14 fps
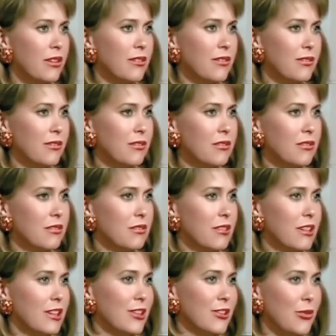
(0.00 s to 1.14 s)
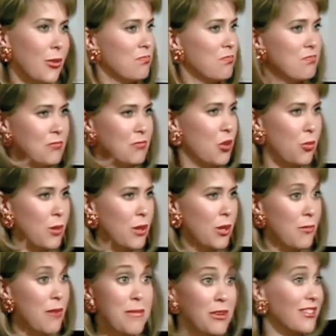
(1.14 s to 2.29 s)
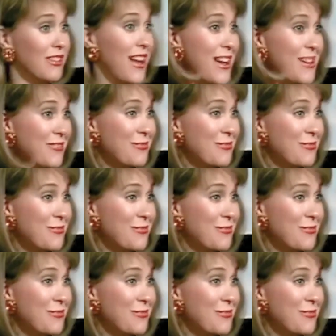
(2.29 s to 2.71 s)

Mystery is an important component in